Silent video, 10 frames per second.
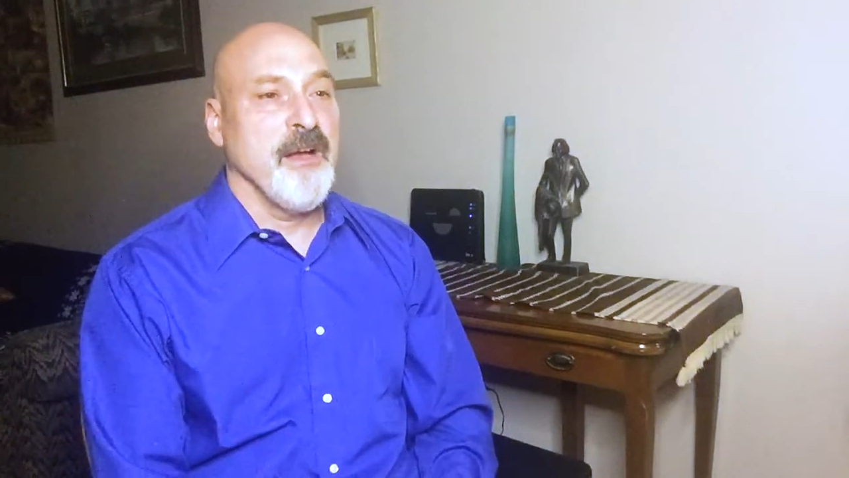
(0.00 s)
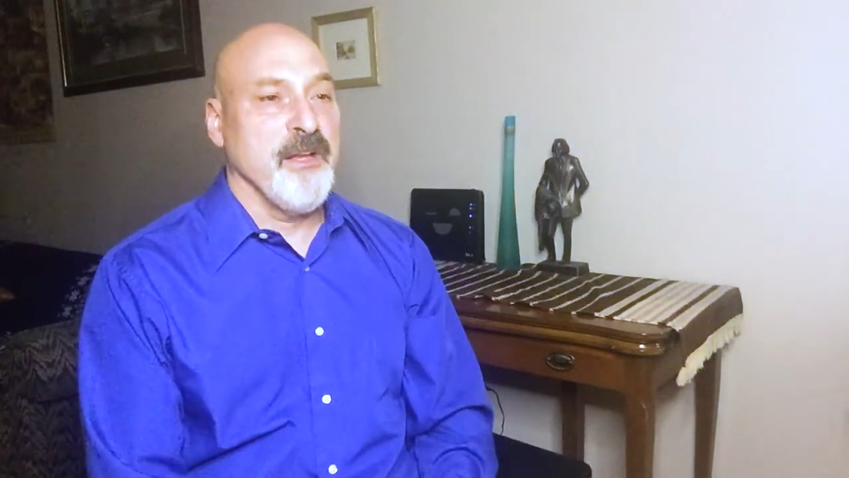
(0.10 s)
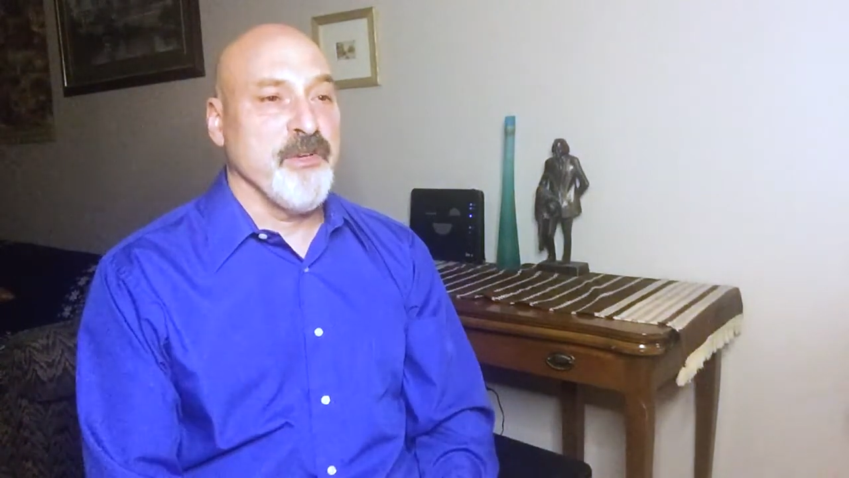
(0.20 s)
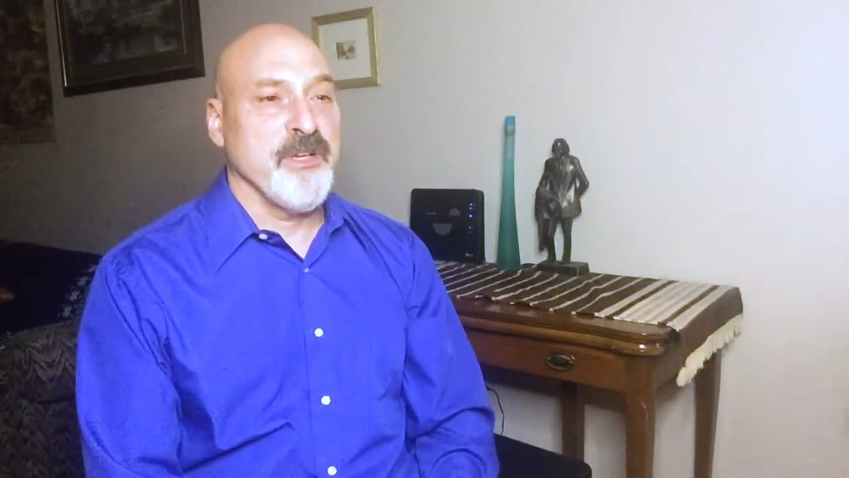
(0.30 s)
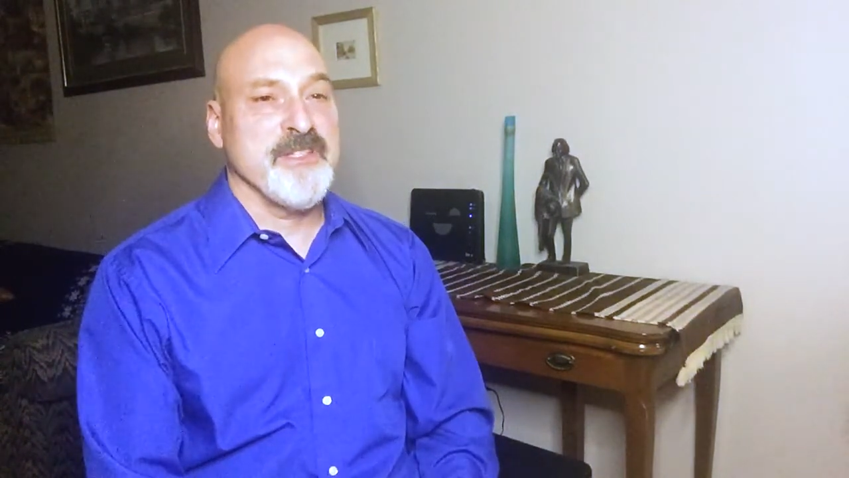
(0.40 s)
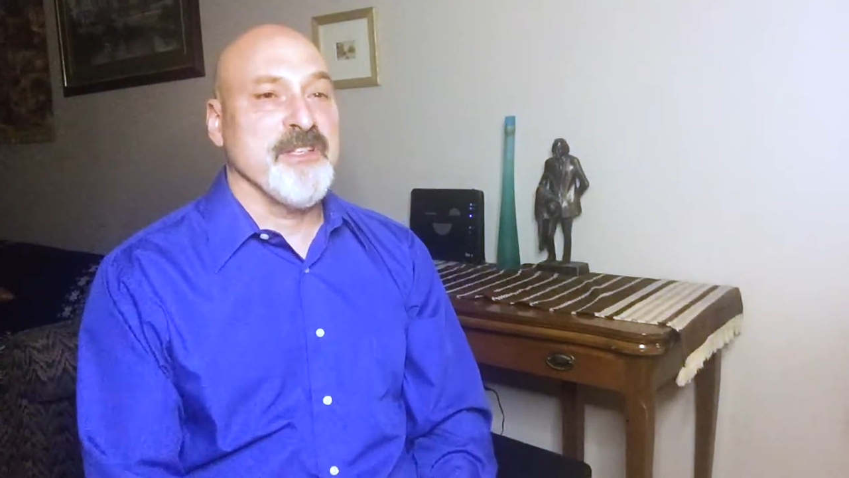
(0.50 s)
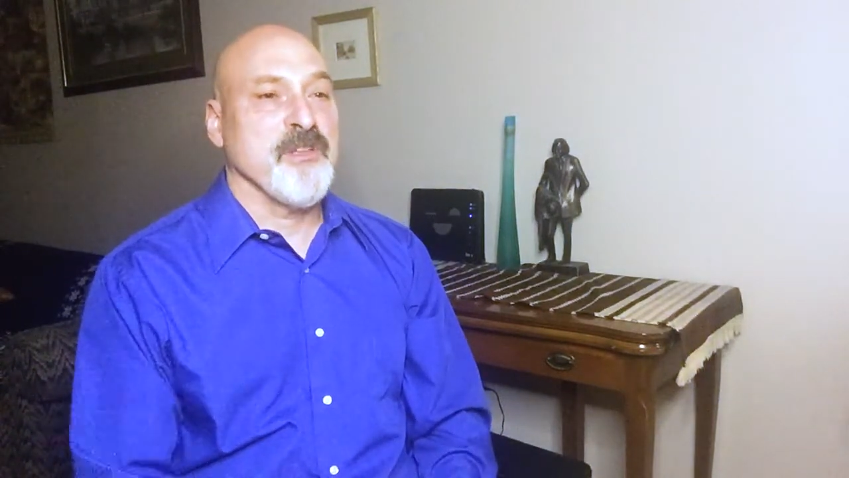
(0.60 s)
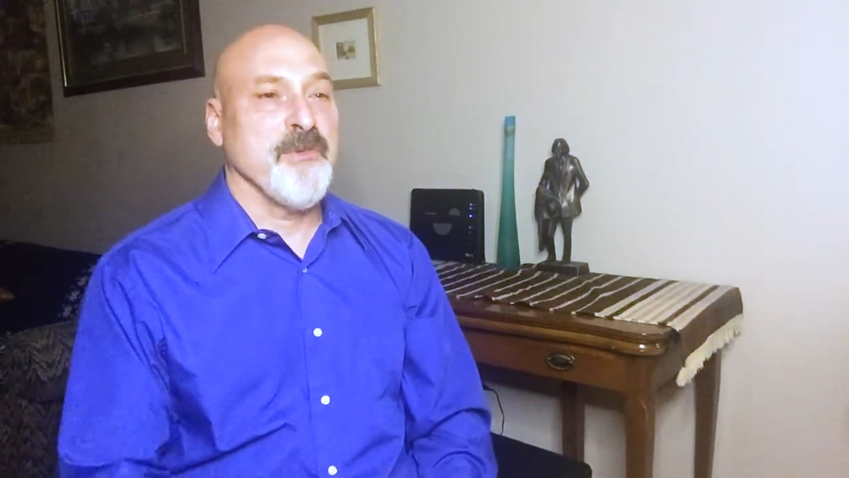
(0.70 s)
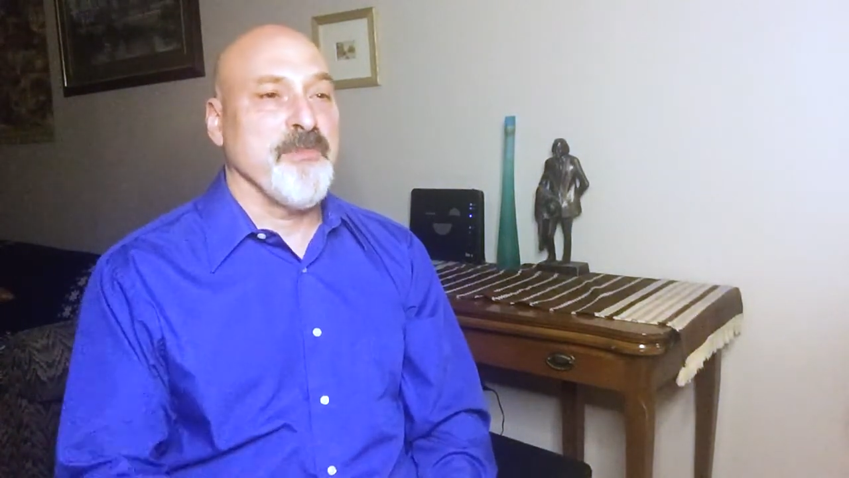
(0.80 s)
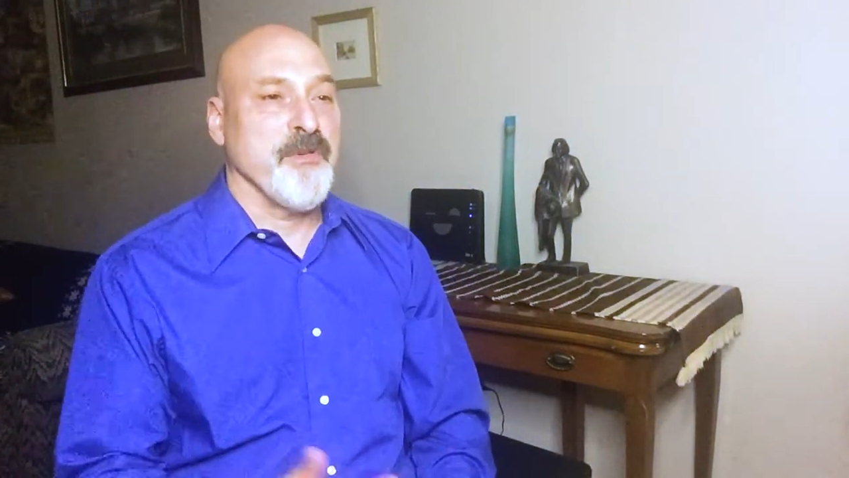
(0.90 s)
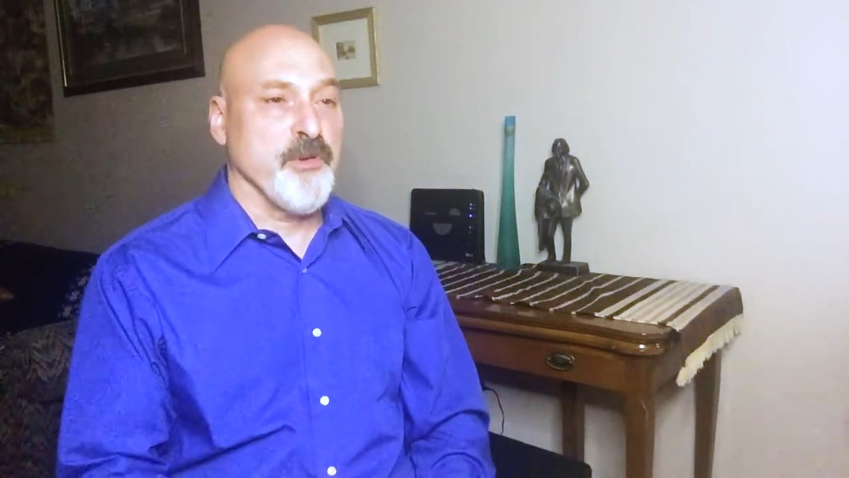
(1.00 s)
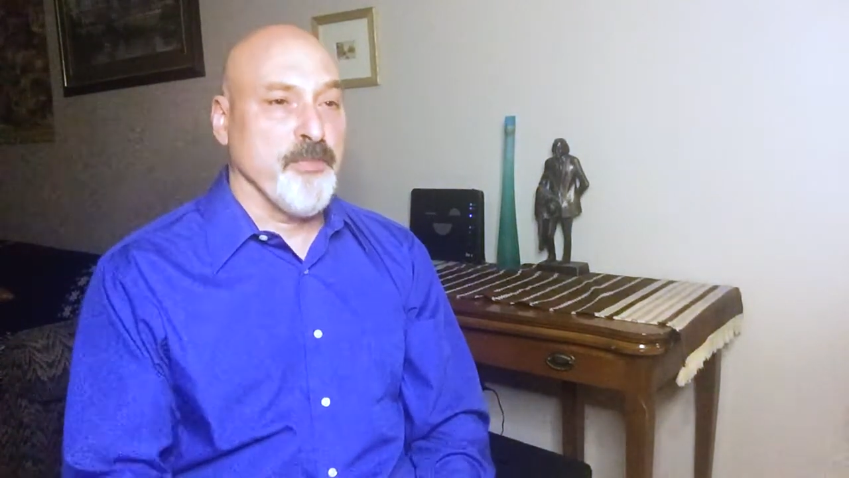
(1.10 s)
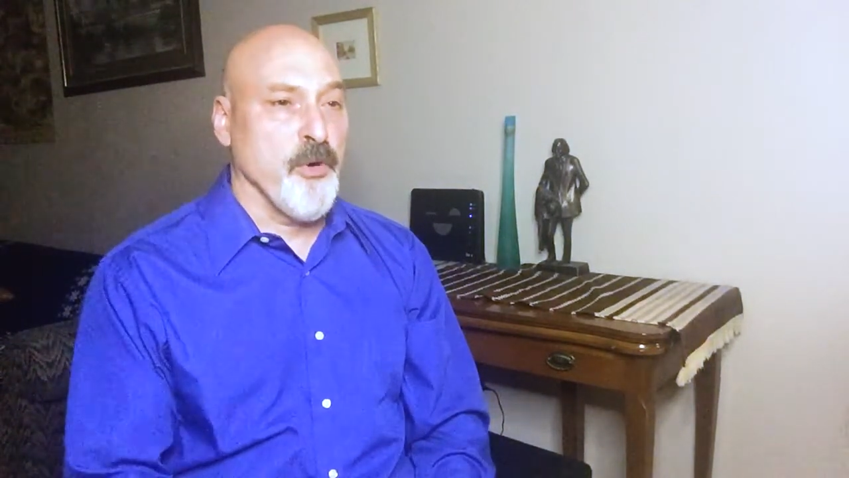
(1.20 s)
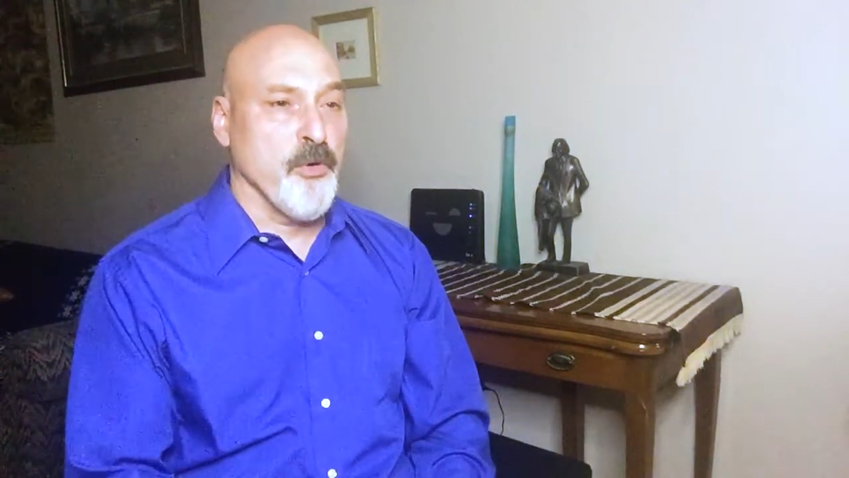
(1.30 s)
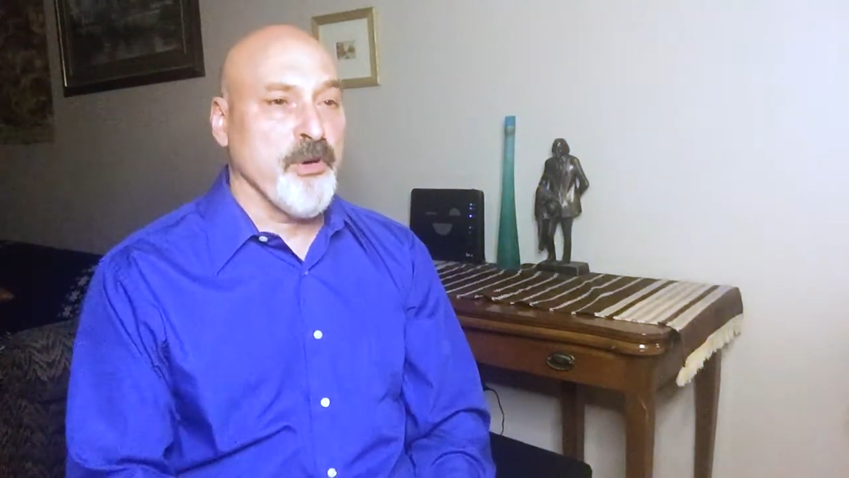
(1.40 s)
Uh, you get to tell them about your
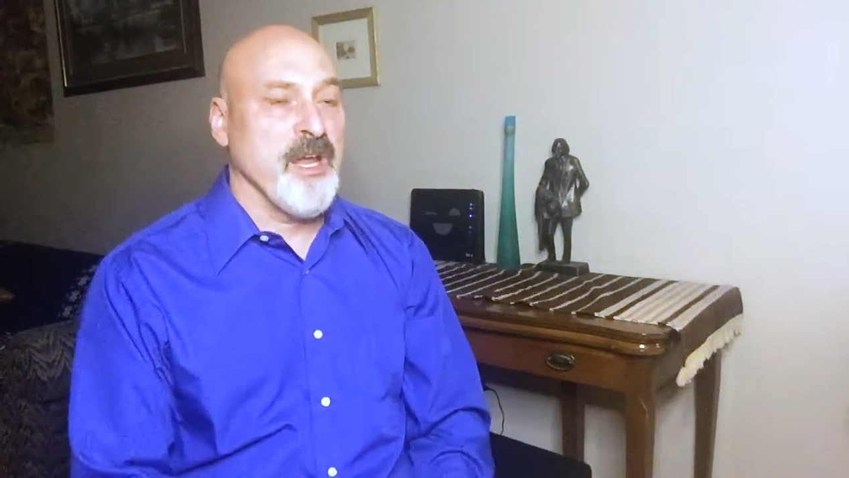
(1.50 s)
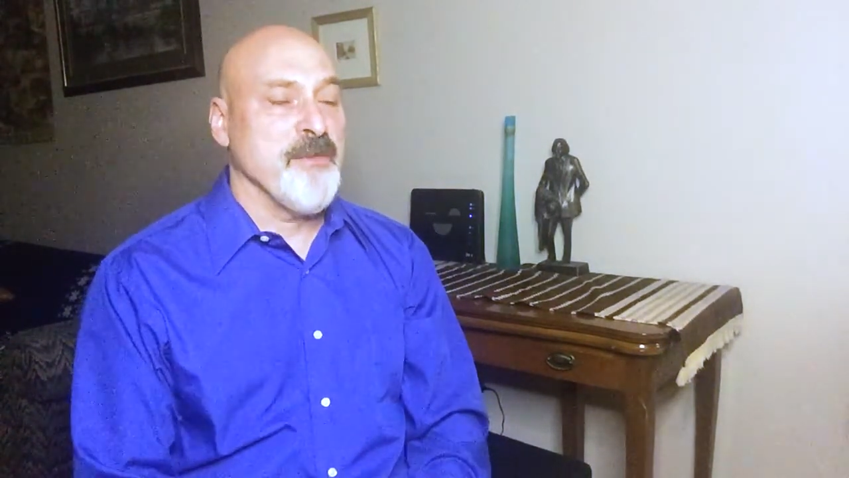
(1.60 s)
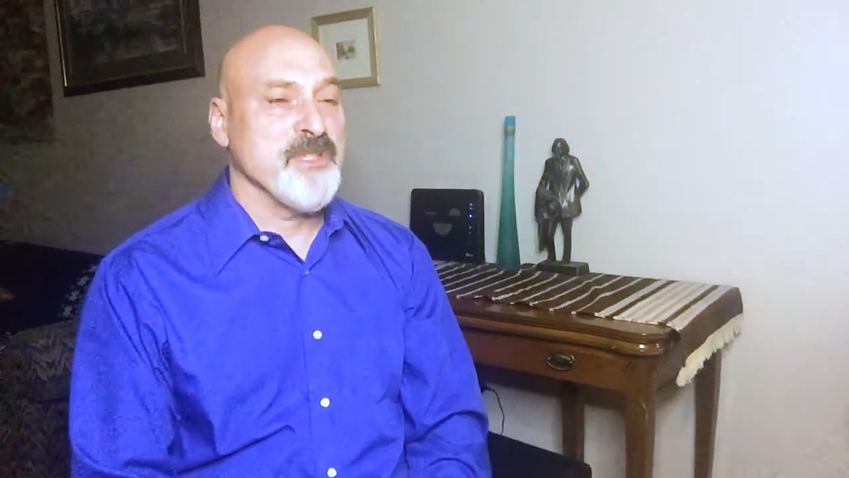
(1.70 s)
program,